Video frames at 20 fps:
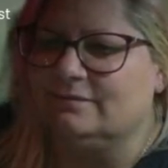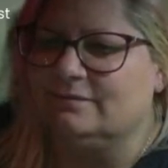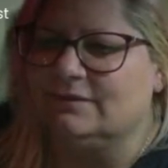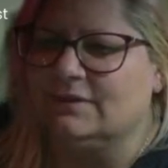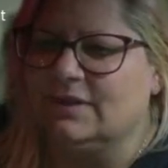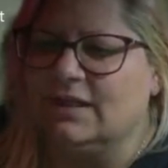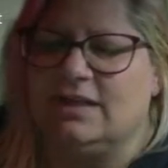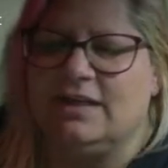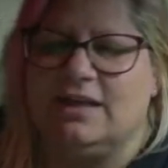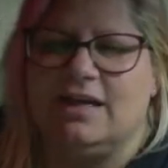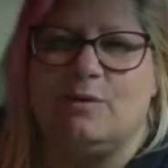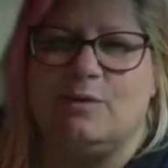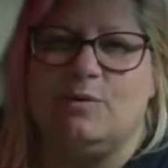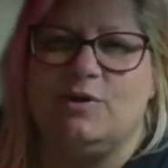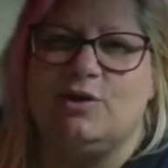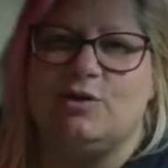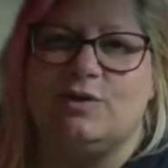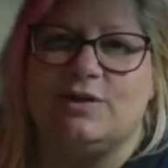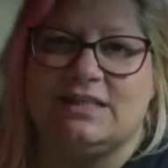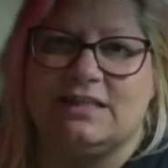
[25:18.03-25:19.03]
Yeah, when
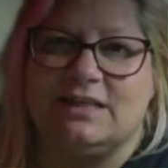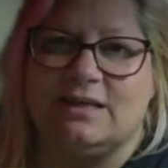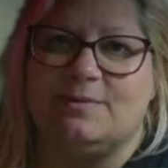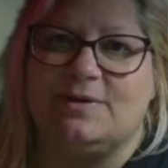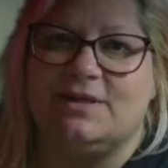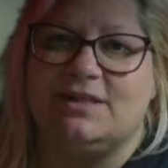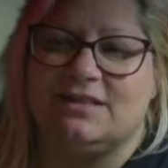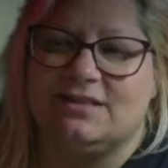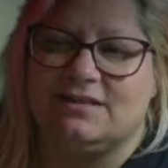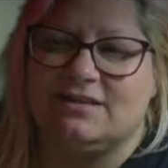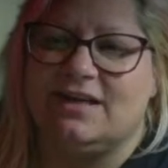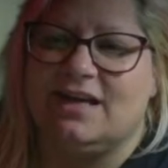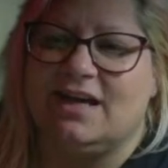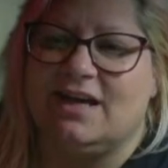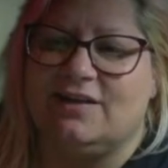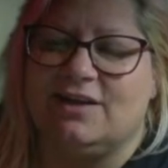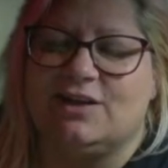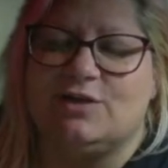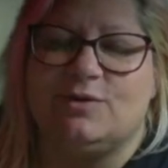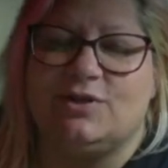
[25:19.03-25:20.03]
you're asleep,
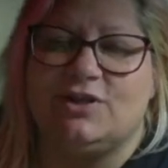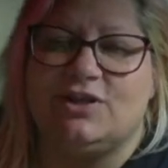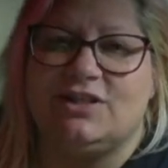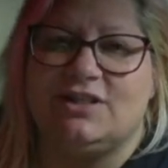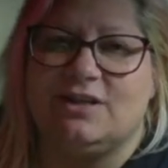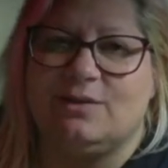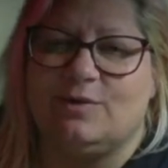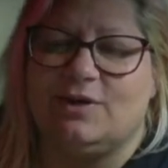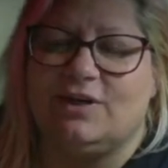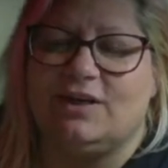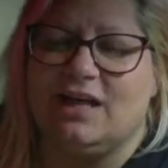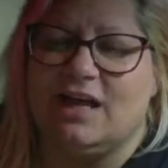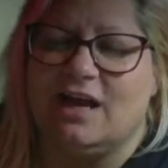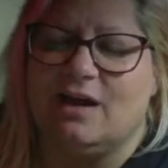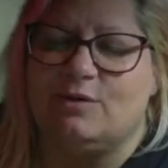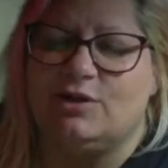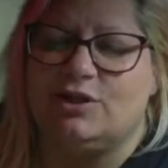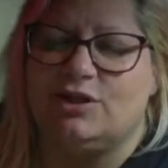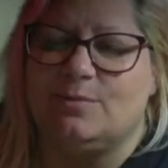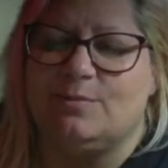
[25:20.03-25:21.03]
that's what she said when the cat
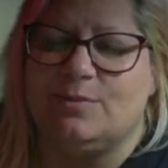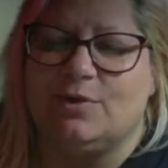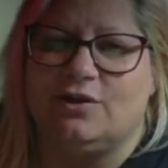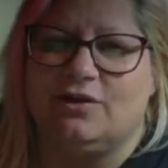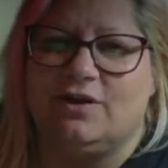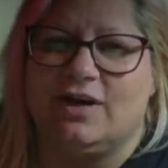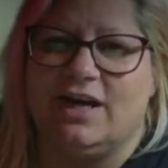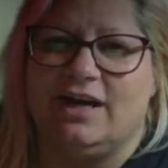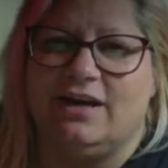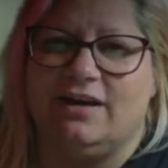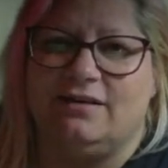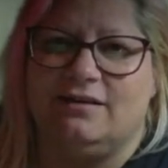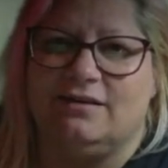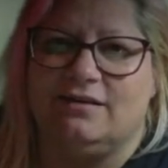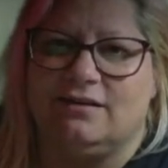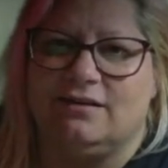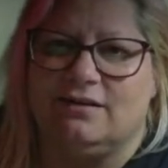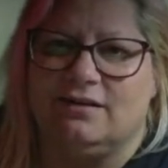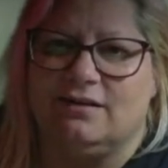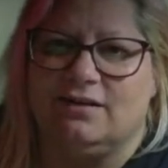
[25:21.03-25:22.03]
would jump on her head.
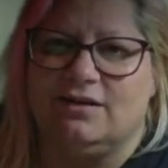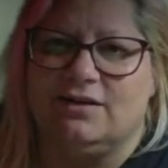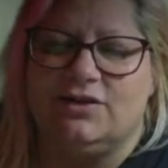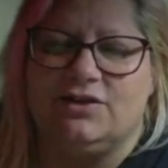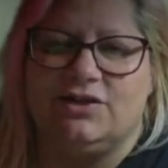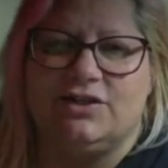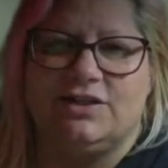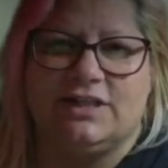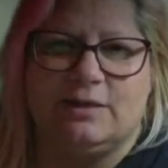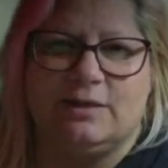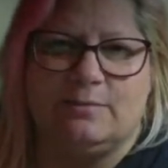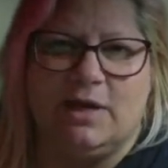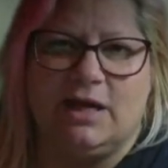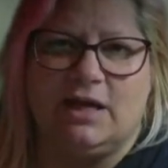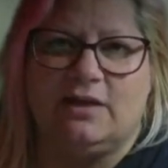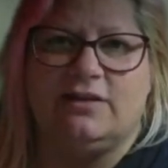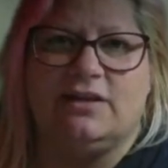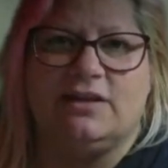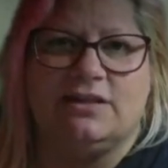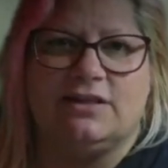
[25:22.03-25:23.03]
She's like, man, I
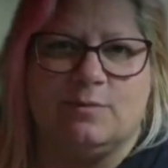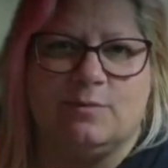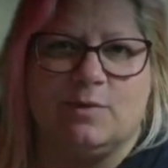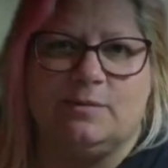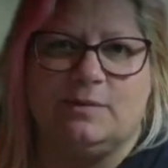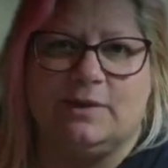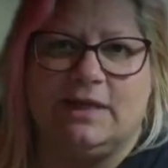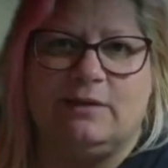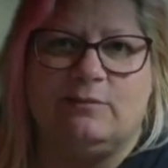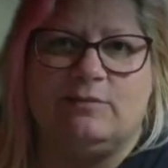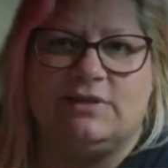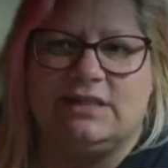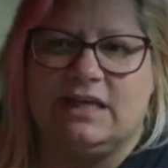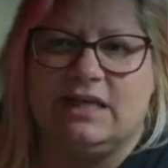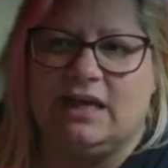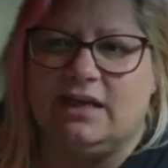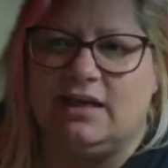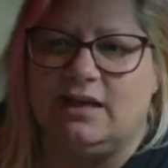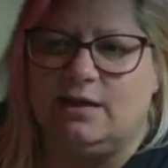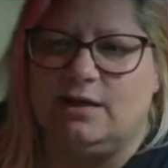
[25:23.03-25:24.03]
thought someone like was
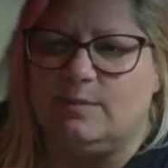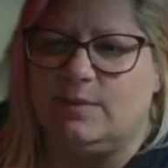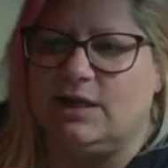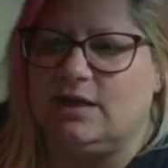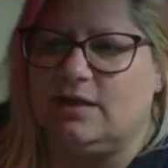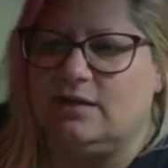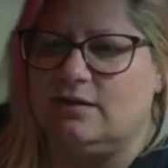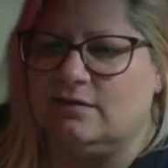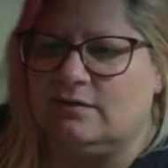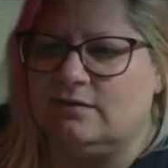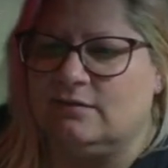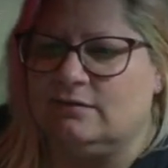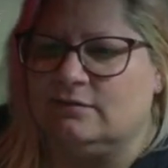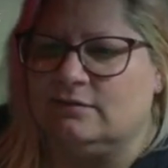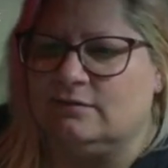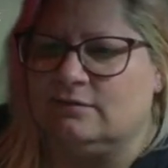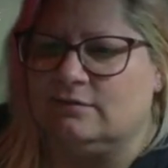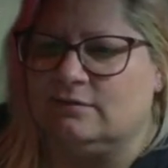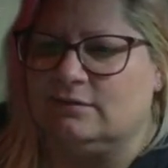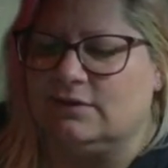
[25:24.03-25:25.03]
getting me.
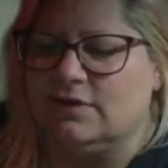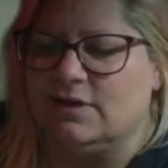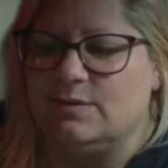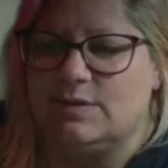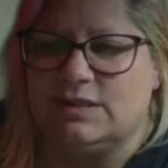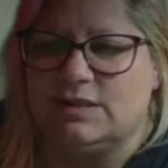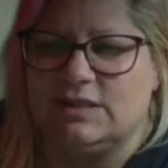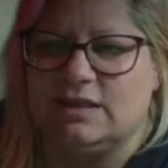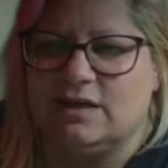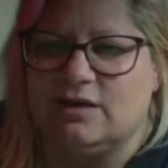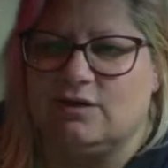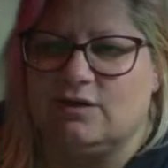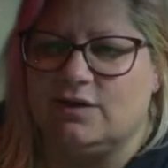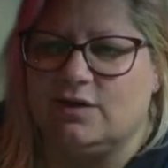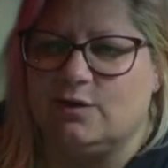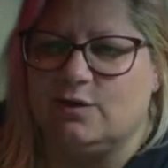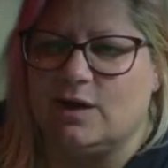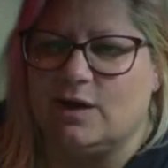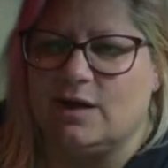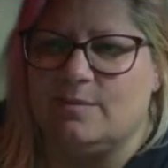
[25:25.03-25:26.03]
It would scare the
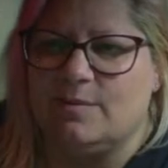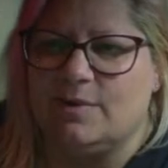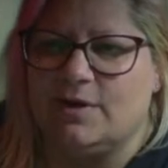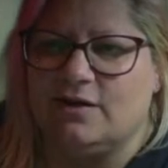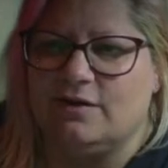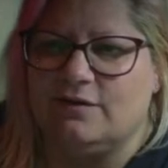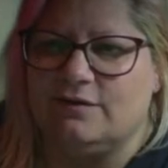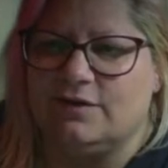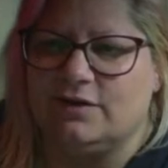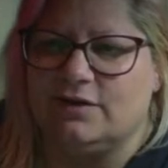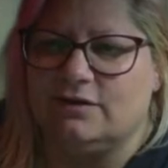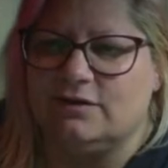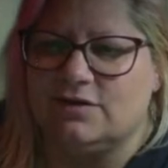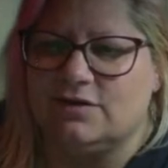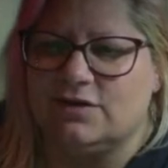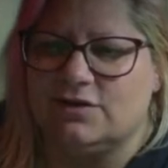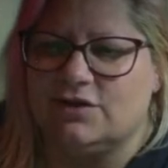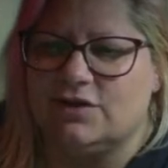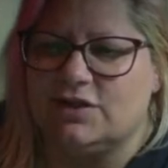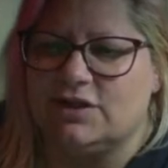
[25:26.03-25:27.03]
crap out of her. So
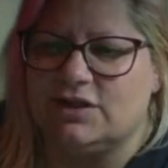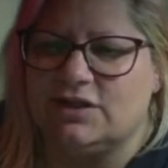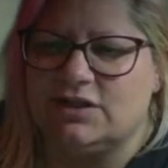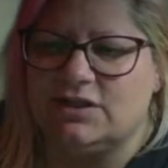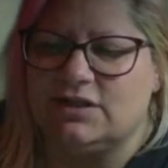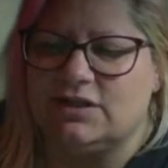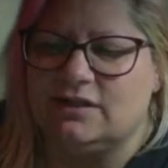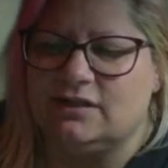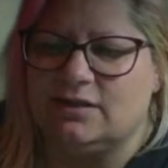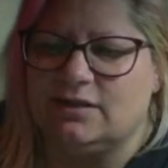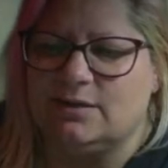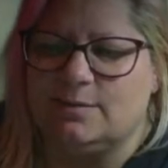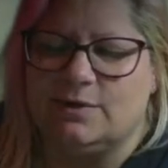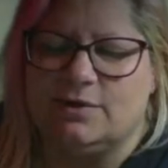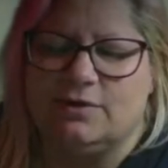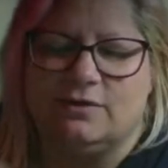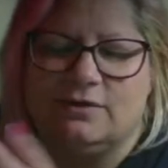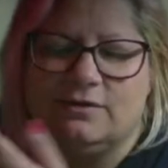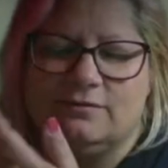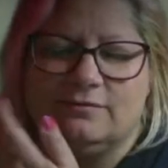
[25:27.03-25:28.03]
she just ended up
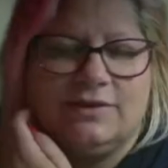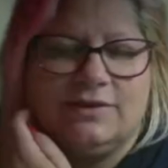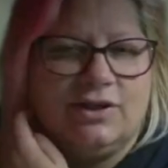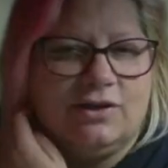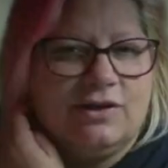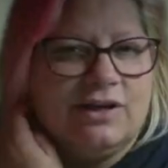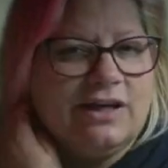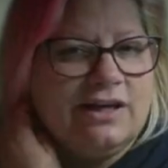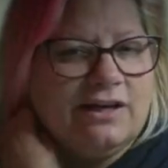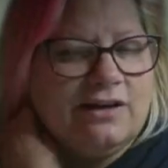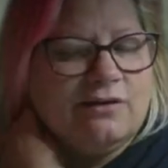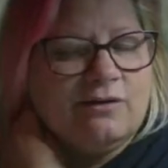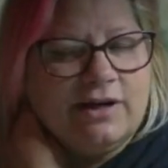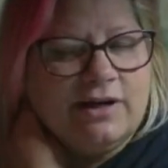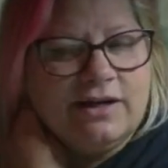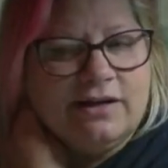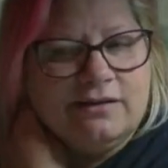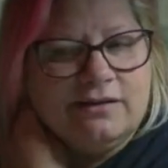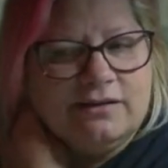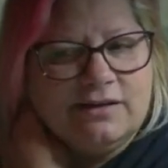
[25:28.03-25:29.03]
going, "You're getting
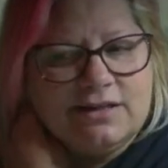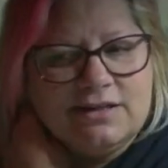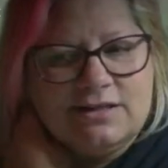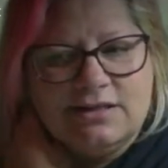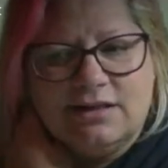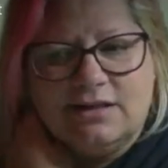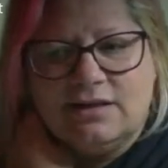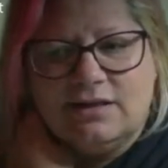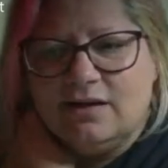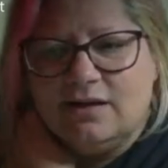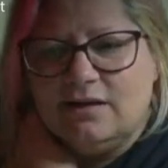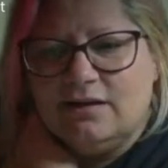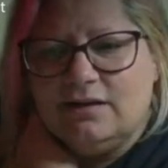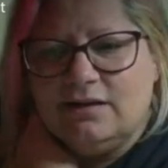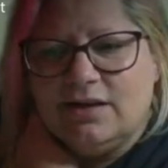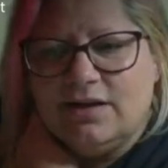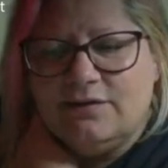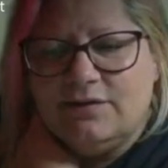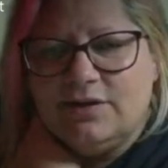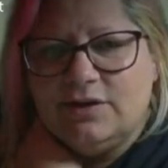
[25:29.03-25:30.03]
crated. That's it, cat.
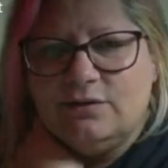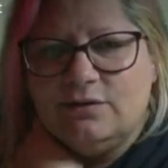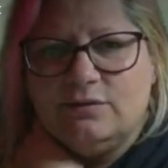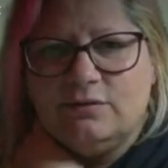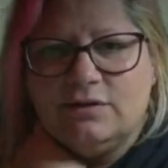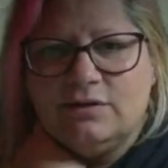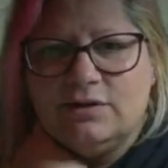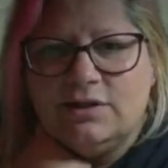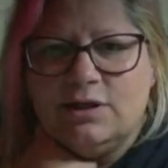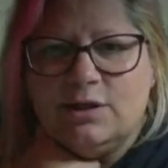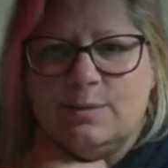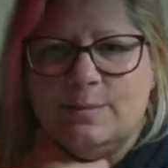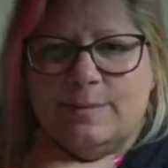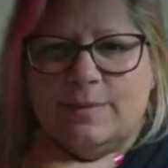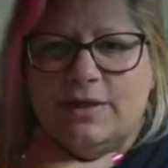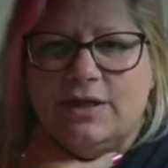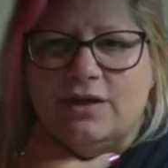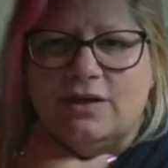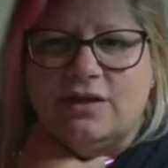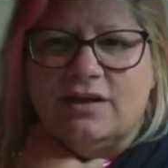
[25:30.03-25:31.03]
Love you, but
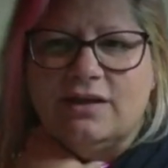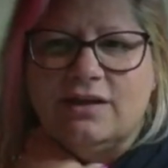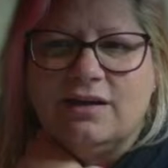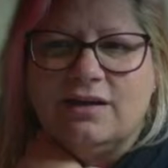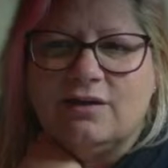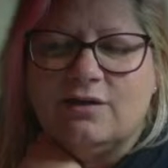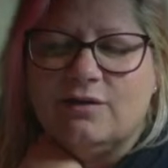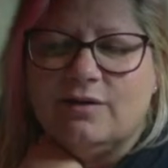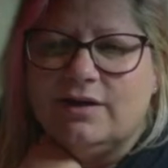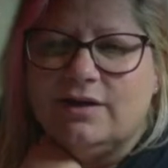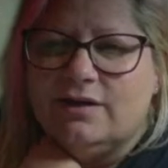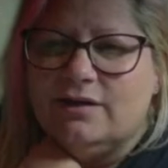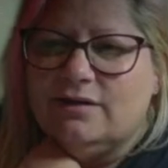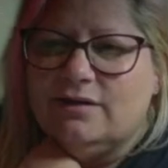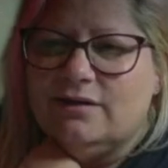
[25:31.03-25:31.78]
you got to get crated."